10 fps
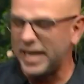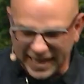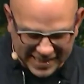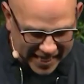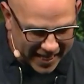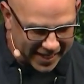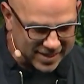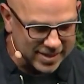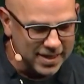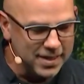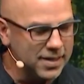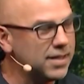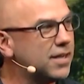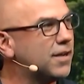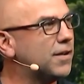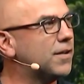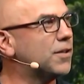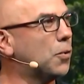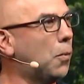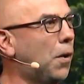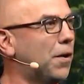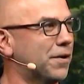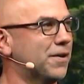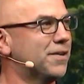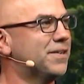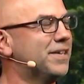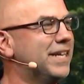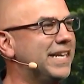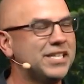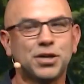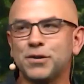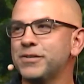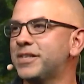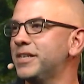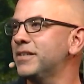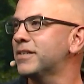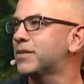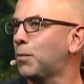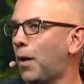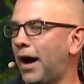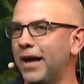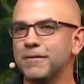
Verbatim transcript: He takes the water and he turns it into wine.